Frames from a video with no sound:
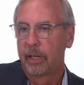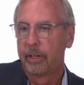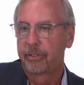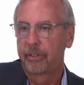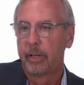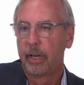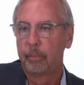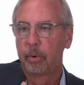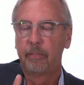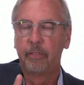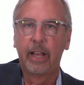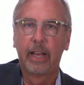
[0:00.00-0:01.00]
It's the number
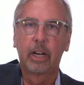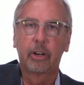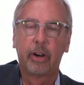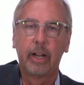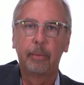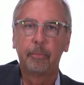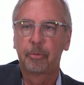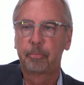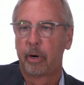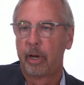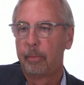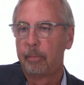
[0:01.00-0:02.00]
of nanograms
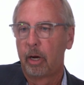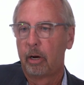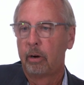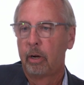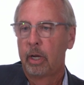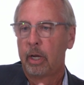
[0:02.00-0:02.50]
per ml